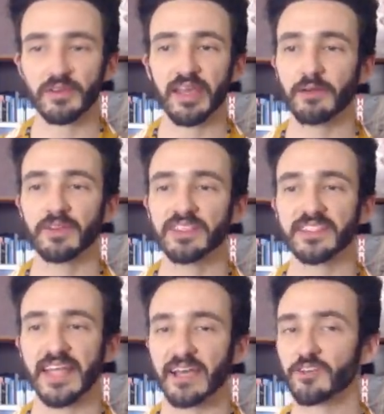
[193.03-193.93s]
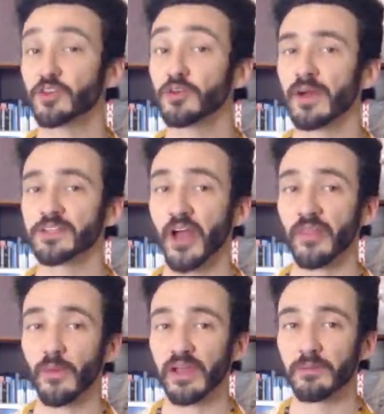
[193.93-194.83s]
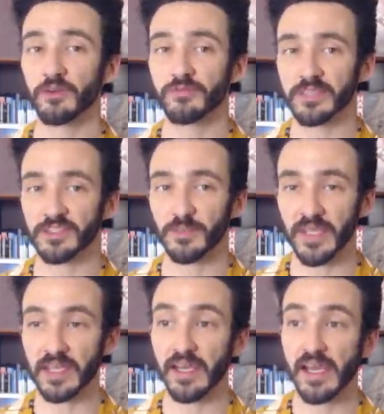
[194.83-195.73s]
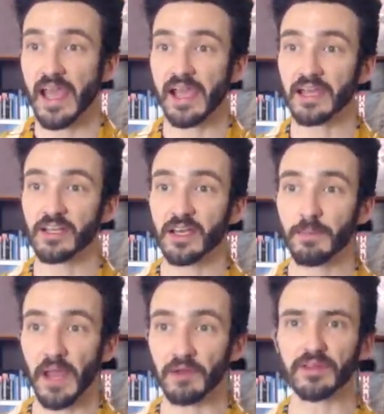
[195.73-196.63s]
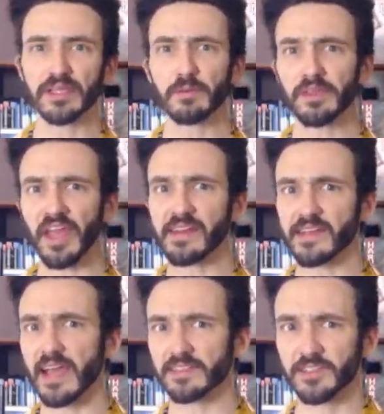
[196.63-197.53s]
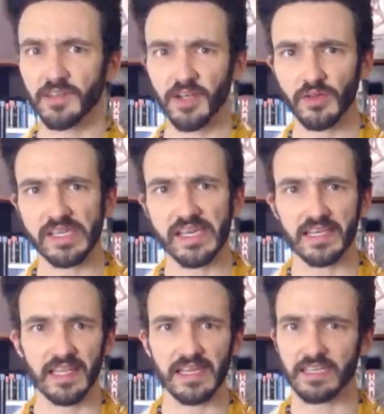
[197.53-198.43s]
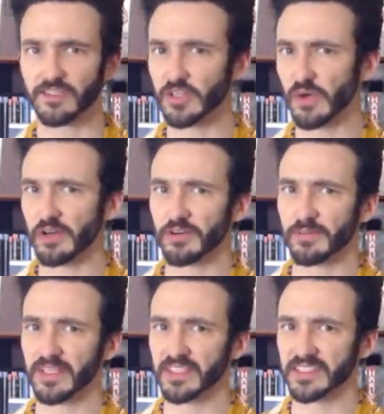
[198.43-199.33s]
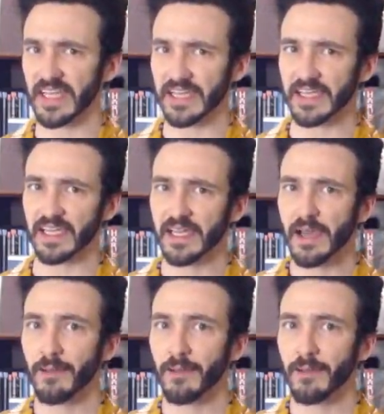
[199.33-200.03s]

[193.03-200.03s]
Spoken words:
You can't really stack too much on the way of movement speed, and apparently with ADS you can only hit like a 200 millisecond